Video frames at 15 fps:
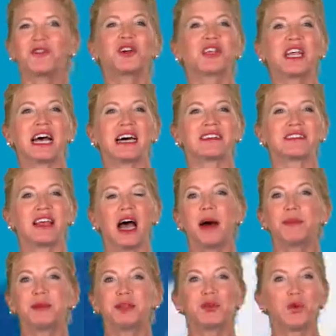for less.
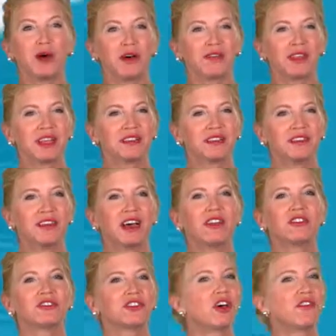Up to $12,000
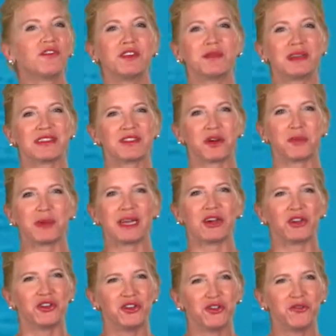off MSRP
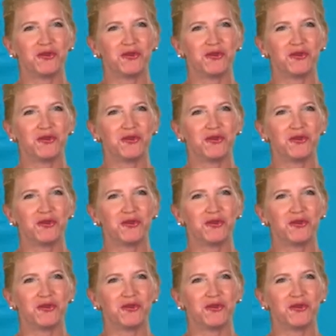on new